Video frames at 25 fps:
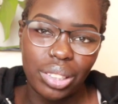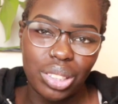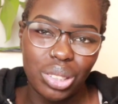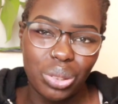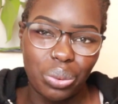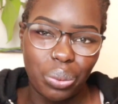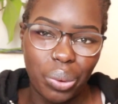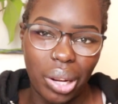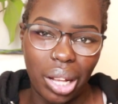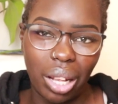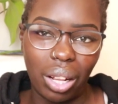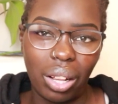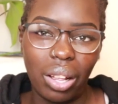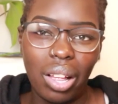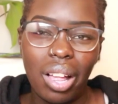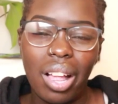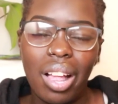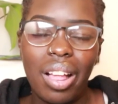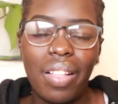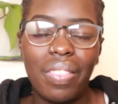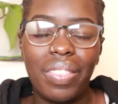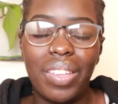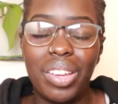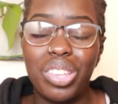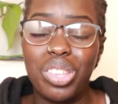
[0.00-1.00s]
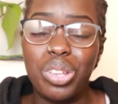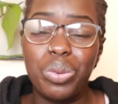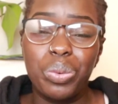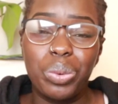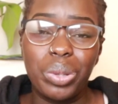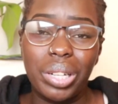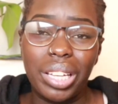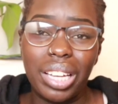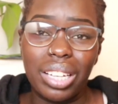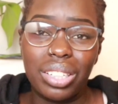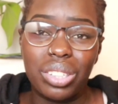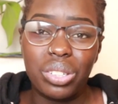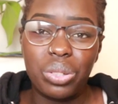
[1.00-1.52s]
as well that you would
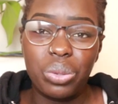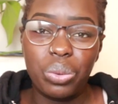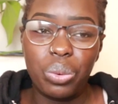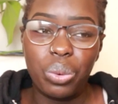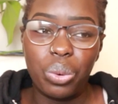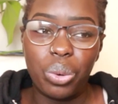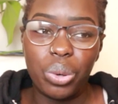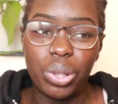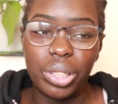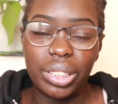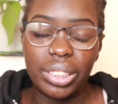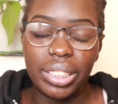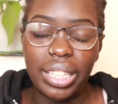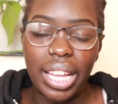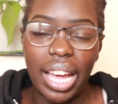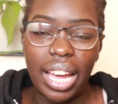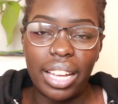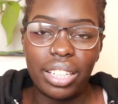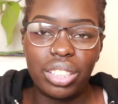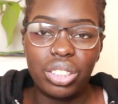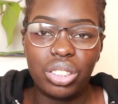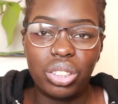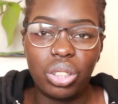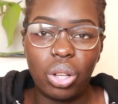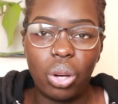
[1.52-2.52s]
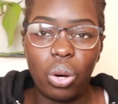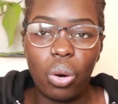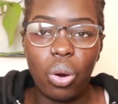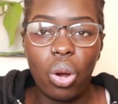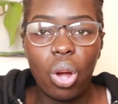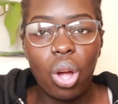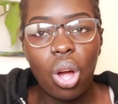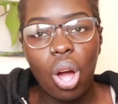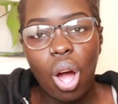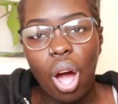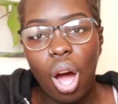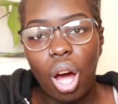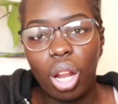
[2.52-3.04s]
get towards that. So
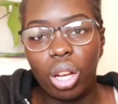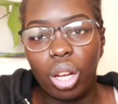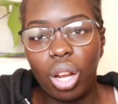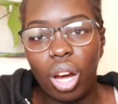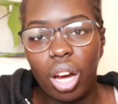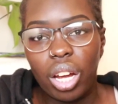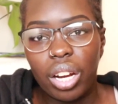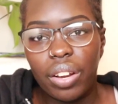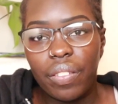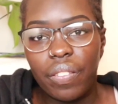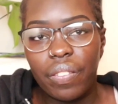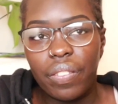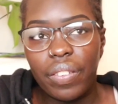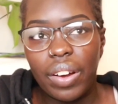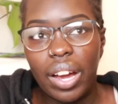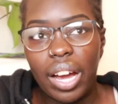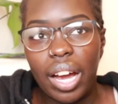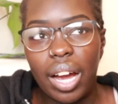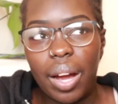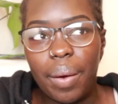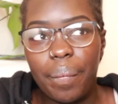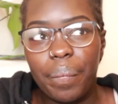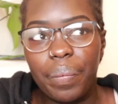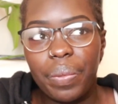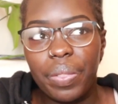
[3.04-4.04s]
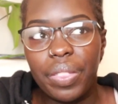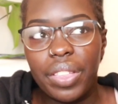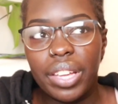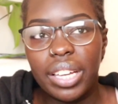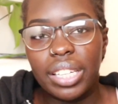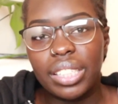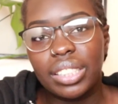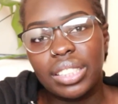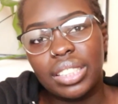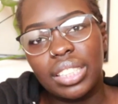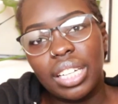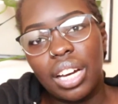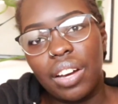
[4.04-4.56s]
a lot of the
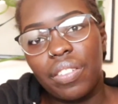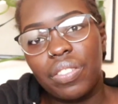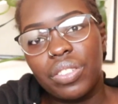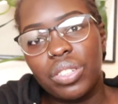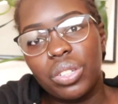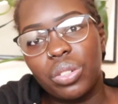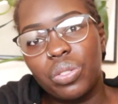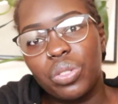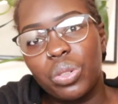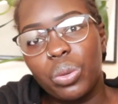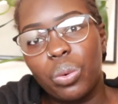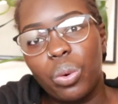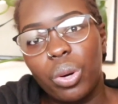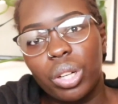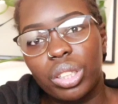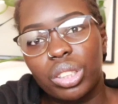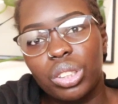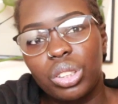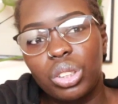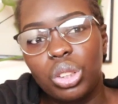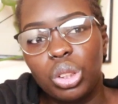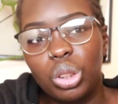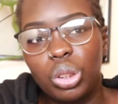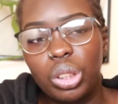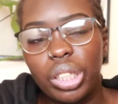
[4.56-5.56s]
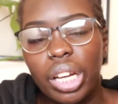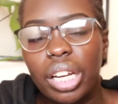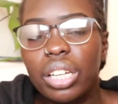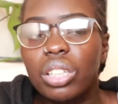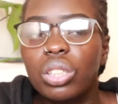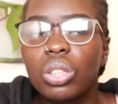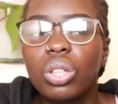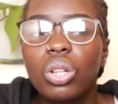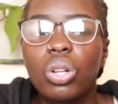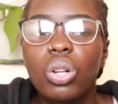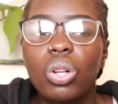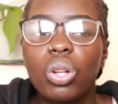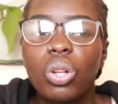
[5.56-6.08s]
stuff, so if you want to do
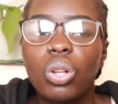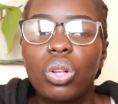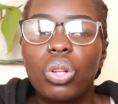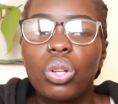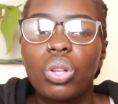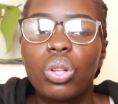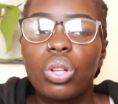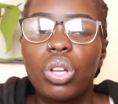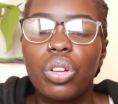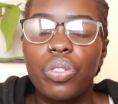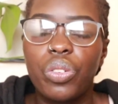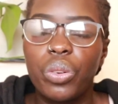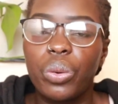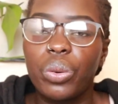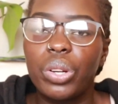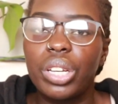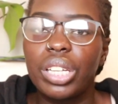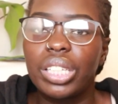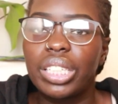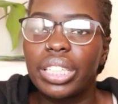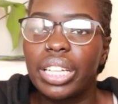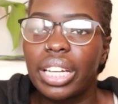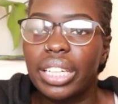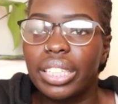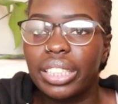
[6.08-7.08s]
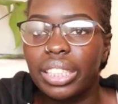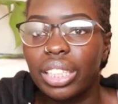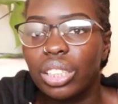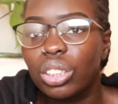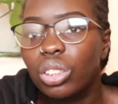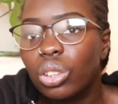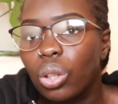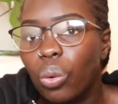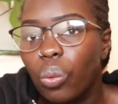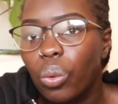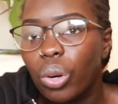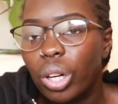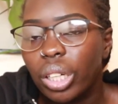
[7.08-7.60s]
dental, if you need to get
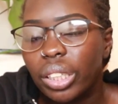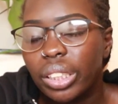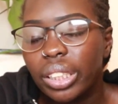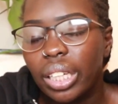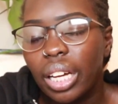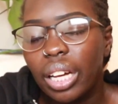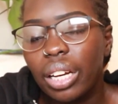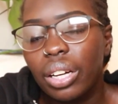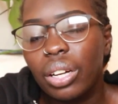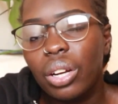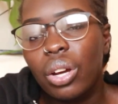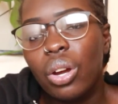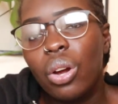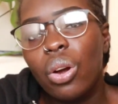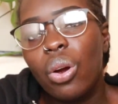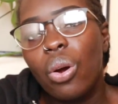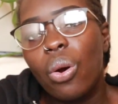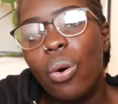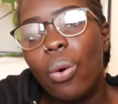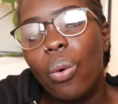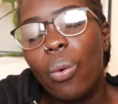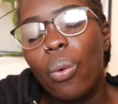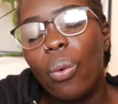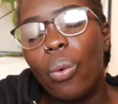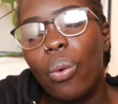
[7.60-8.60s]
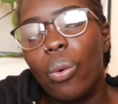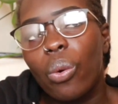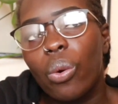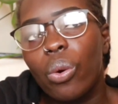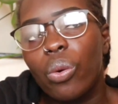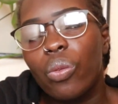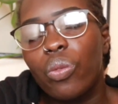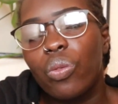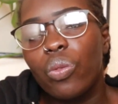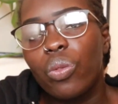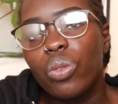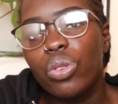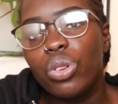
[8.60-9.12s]
dental work done,
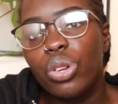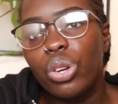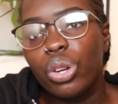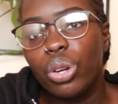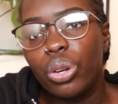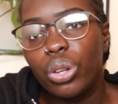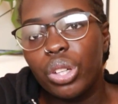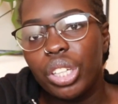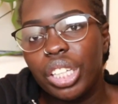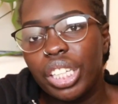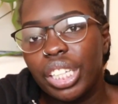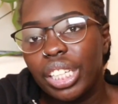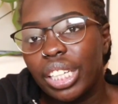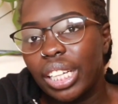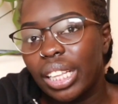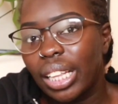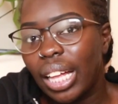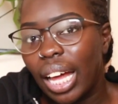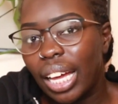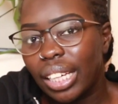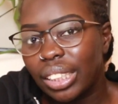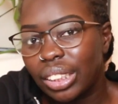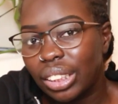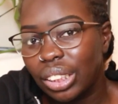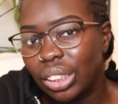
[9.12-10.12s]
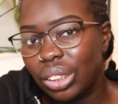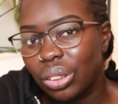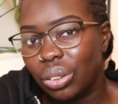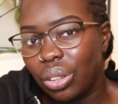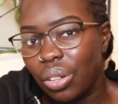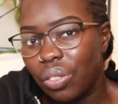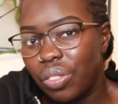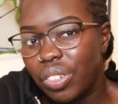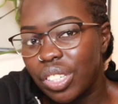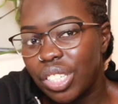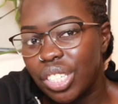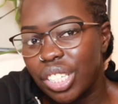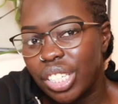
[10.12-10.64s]
or you need glasses or a
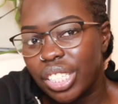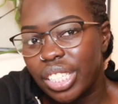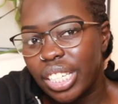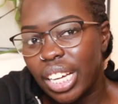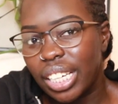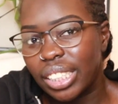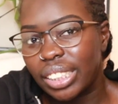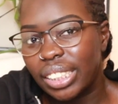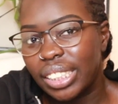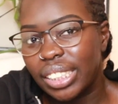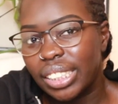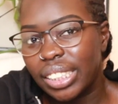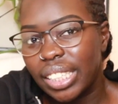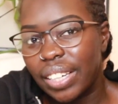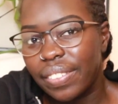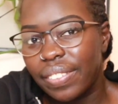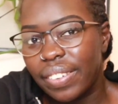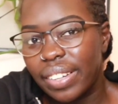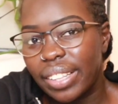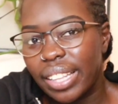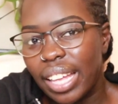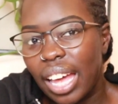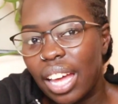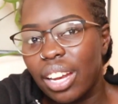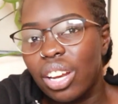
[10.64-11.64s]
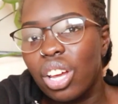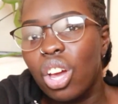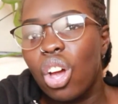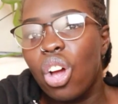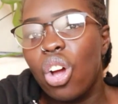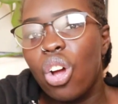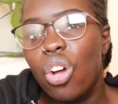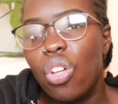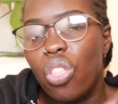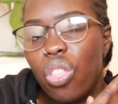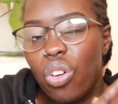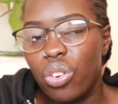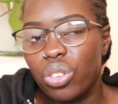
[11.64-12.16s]
vision test and stuff like that,
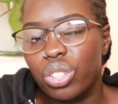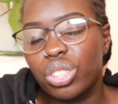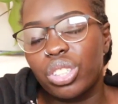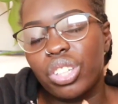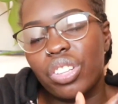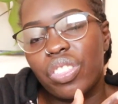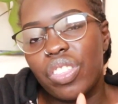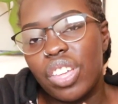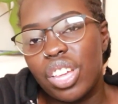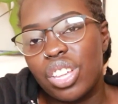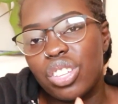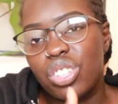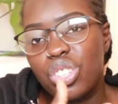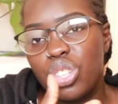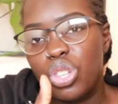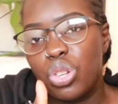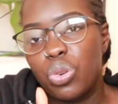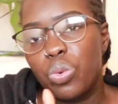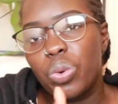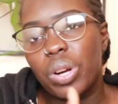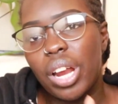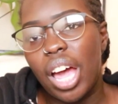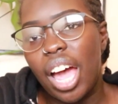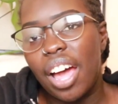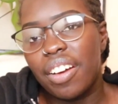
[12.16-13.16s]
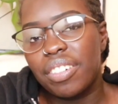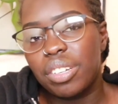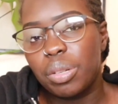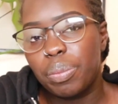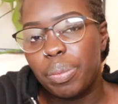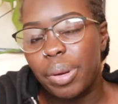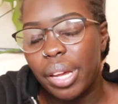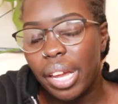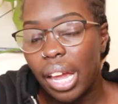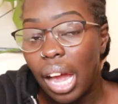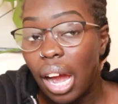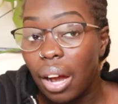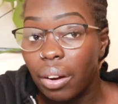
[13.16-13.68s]
those are things you would have to
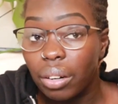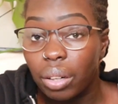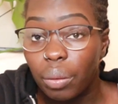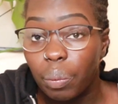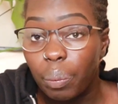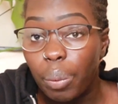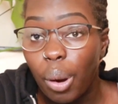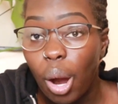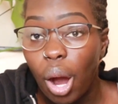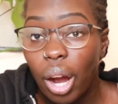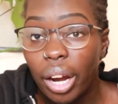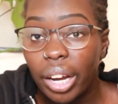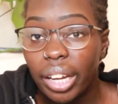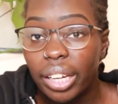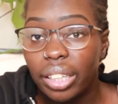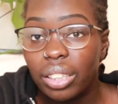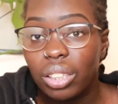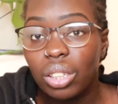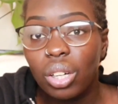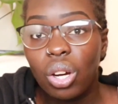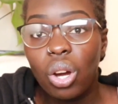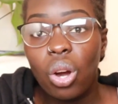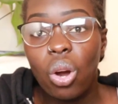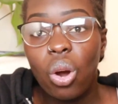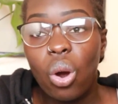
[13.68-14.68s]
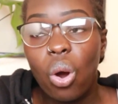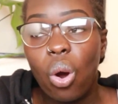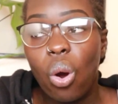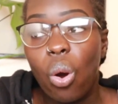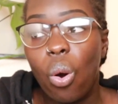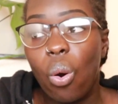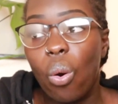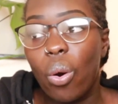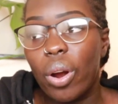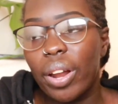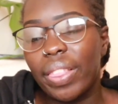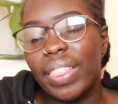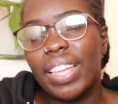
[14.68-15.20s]
pay out of pocket,
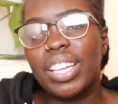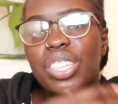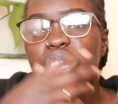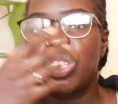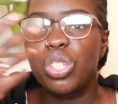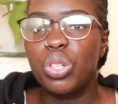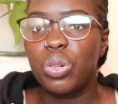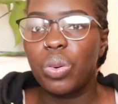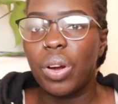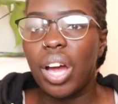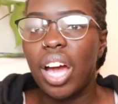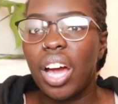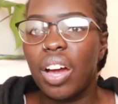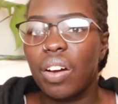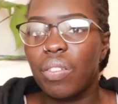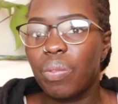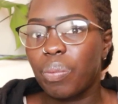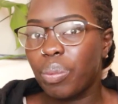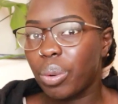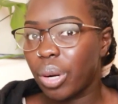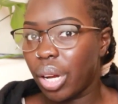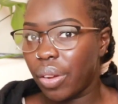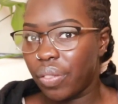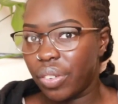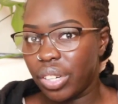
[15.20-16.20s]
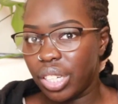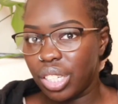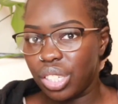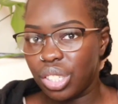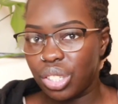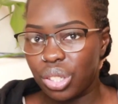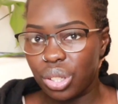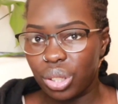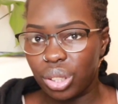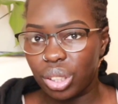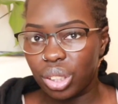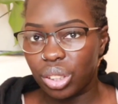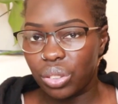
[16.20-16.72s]
or unless you have private
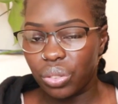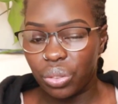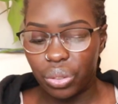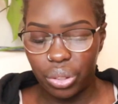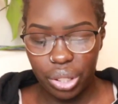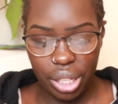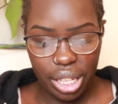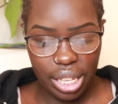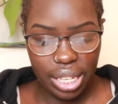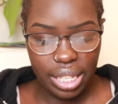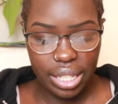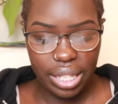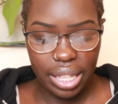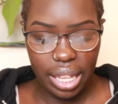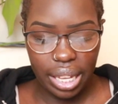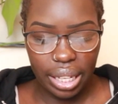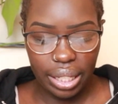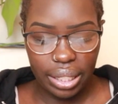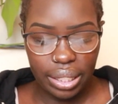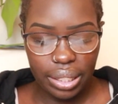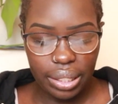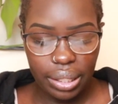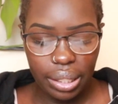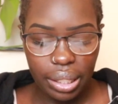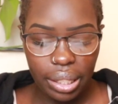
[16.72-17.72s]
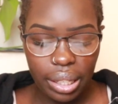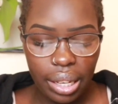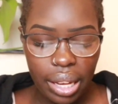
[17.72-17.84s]
insurance for these things.